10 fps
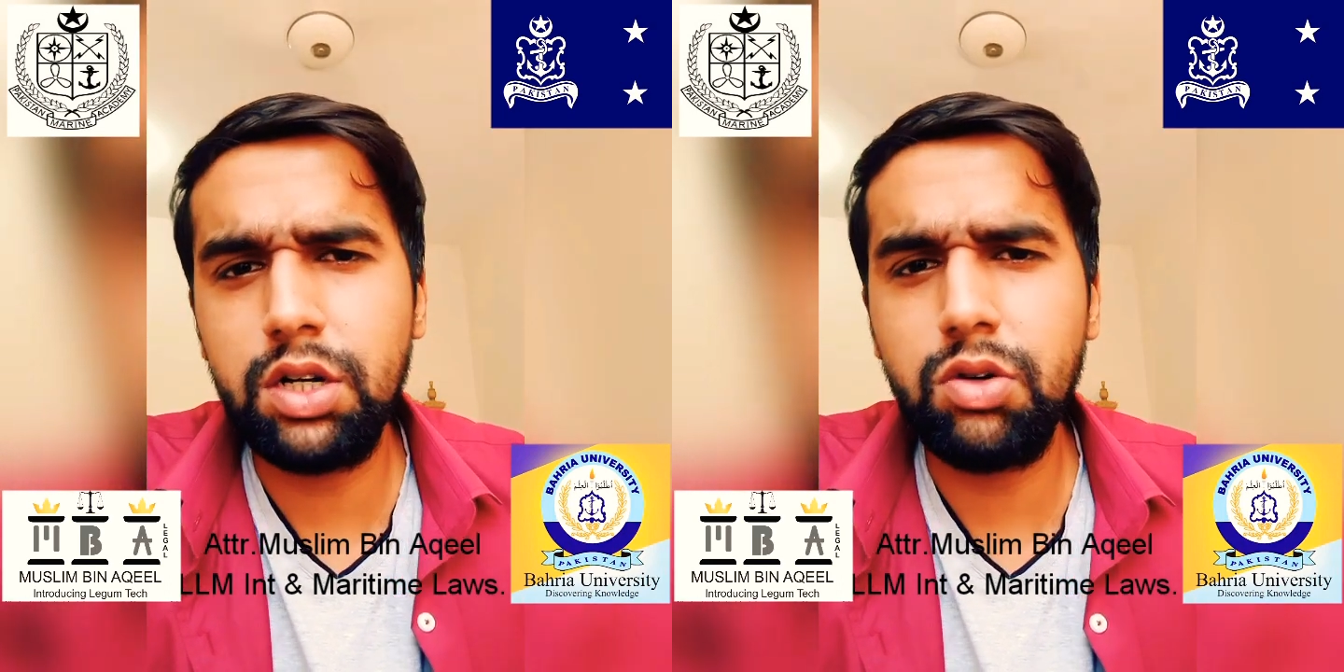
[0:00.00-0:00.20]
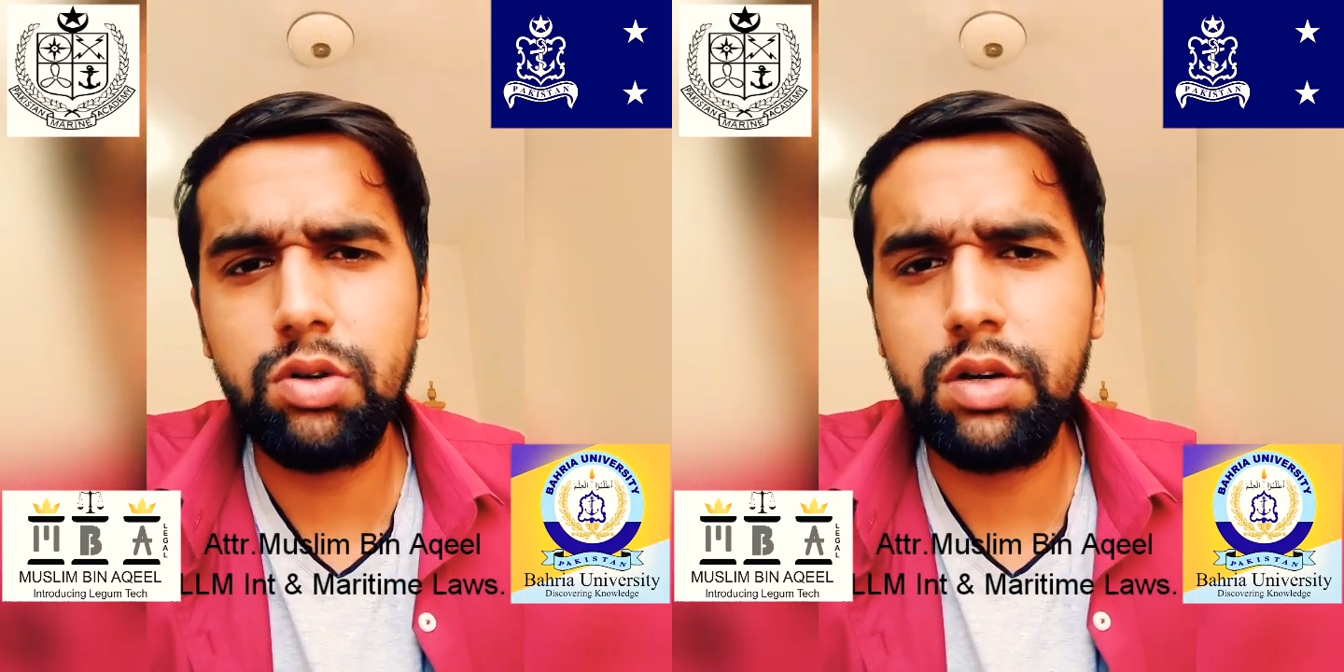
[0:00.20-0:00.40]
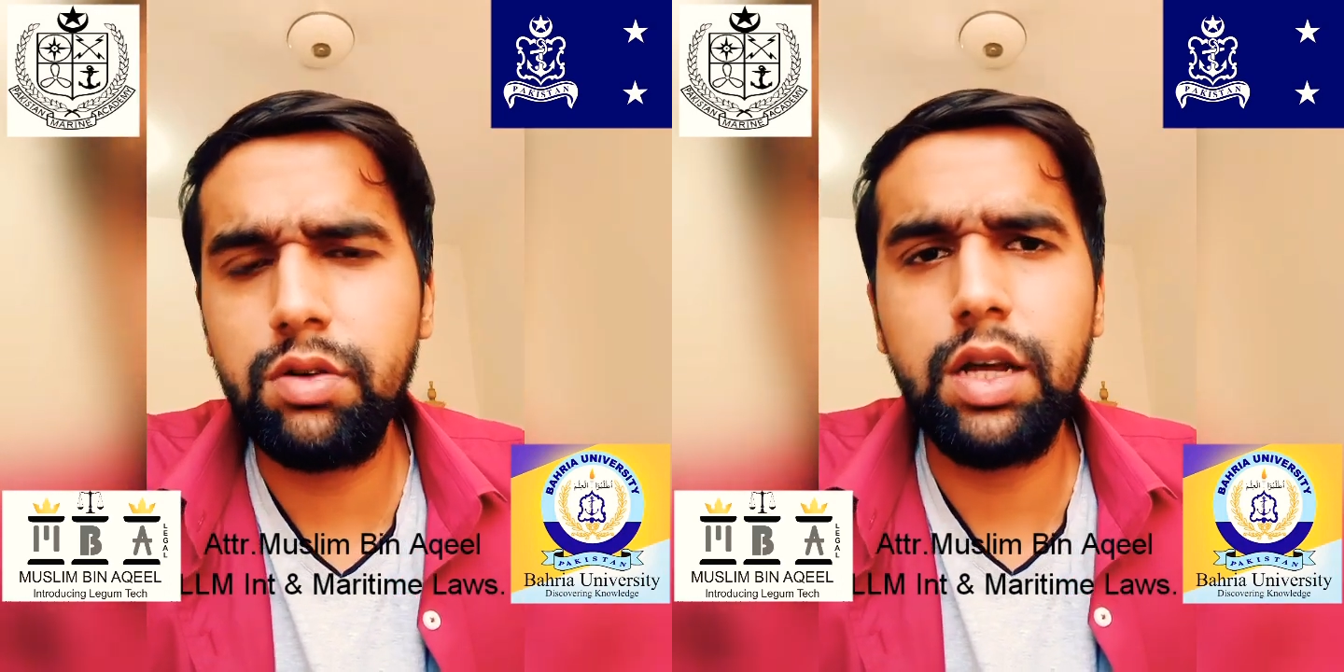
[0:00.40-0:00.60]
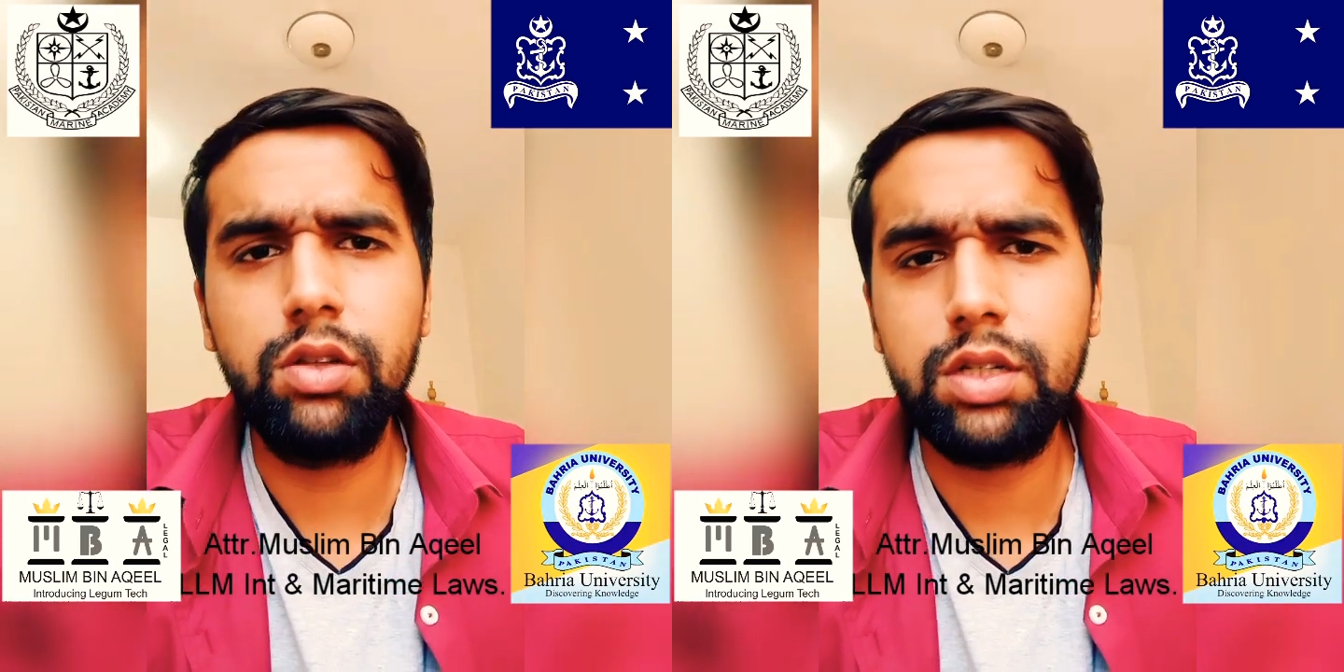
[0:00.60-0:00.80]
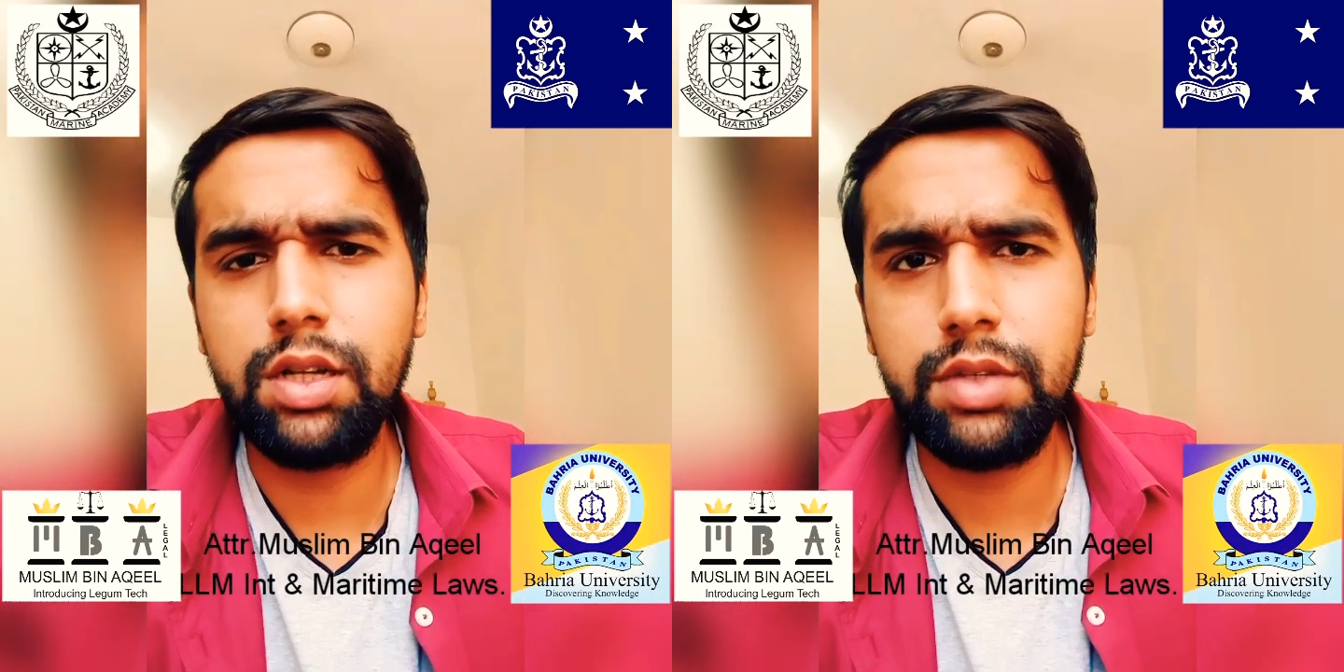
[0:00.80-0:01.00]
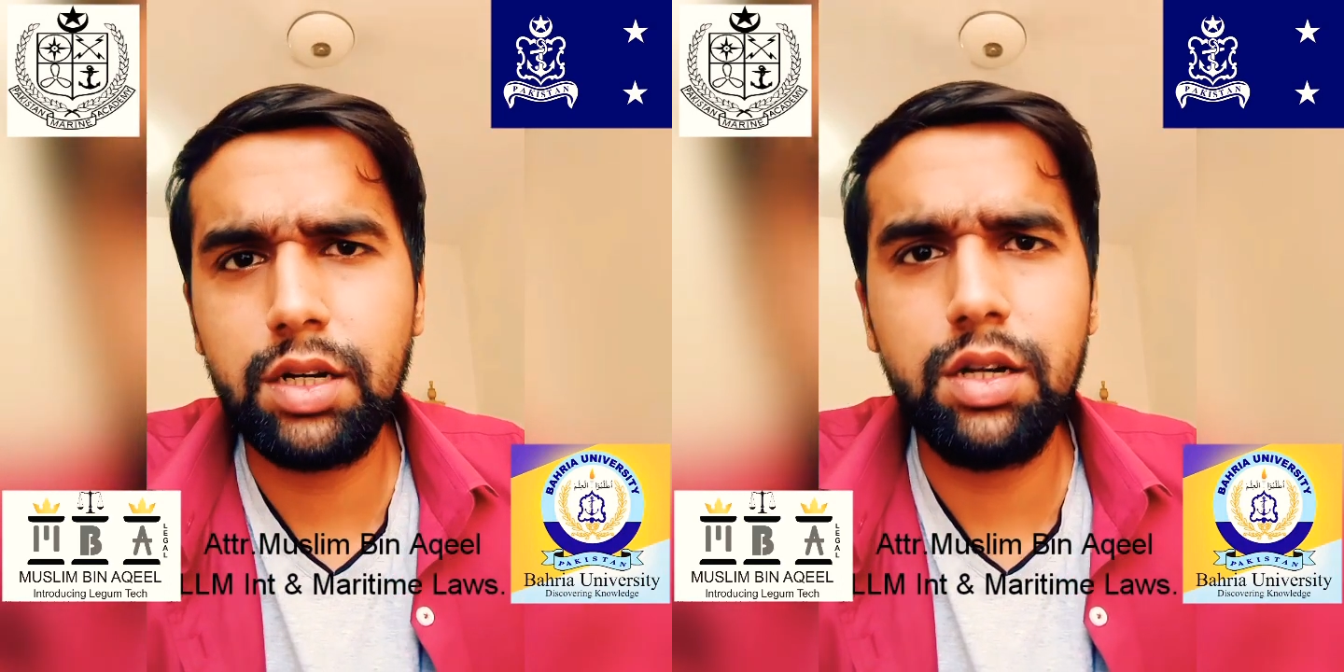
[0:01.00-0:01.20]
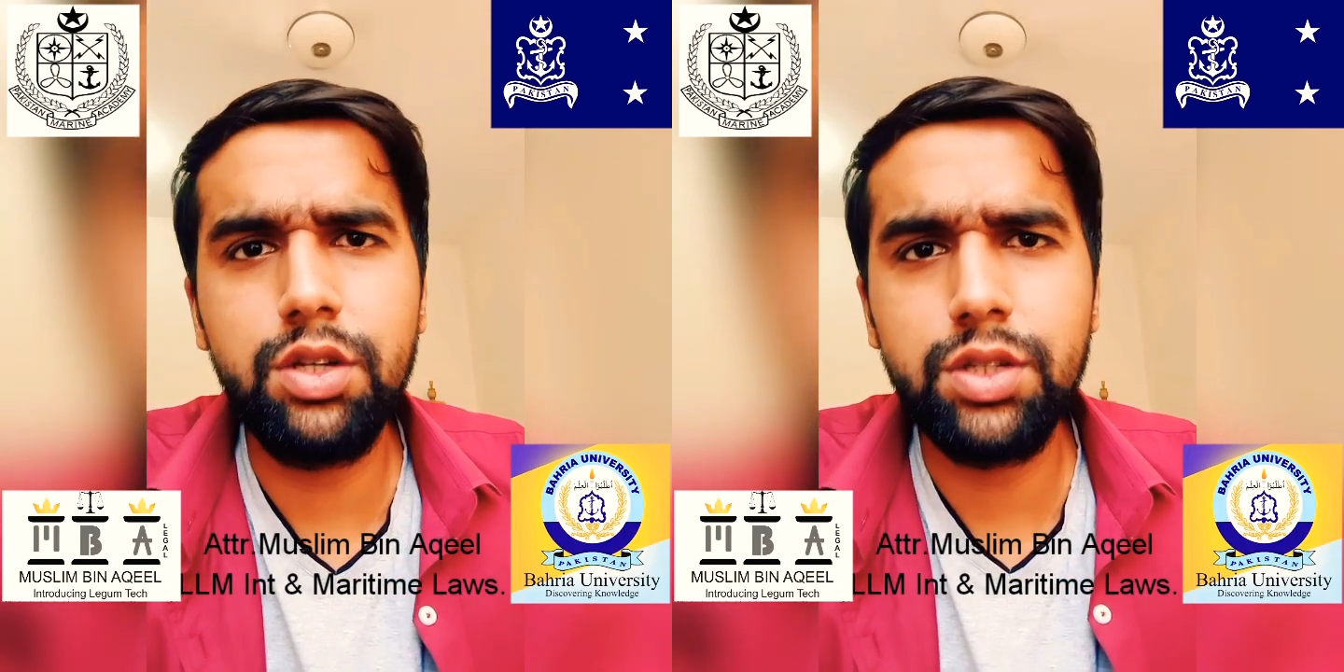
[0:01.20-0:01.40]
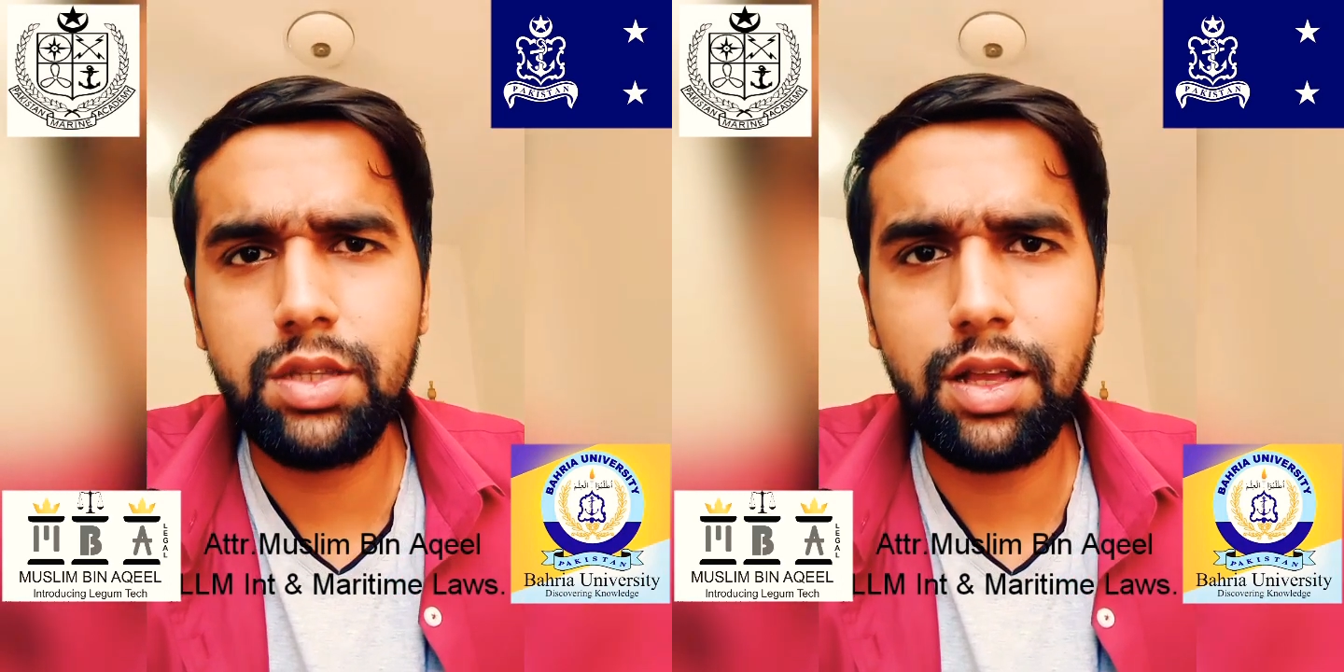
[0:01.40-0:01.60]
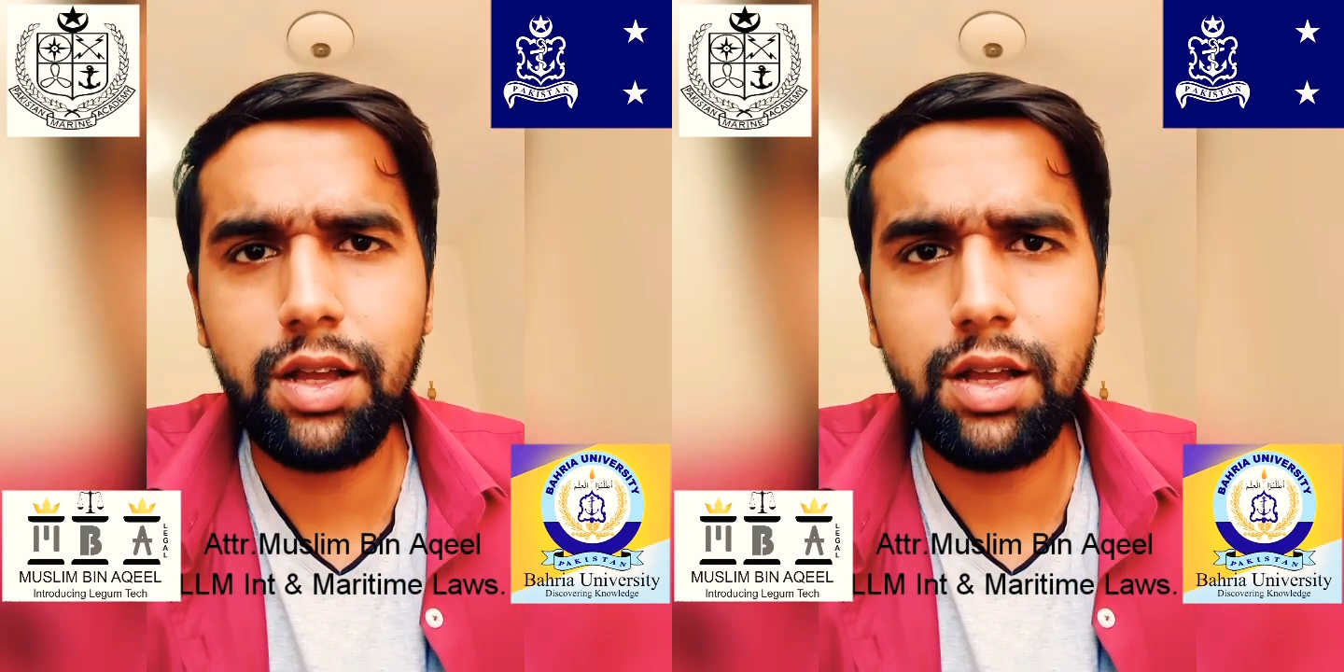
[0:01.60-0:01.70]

totally rely on the terms and conditions they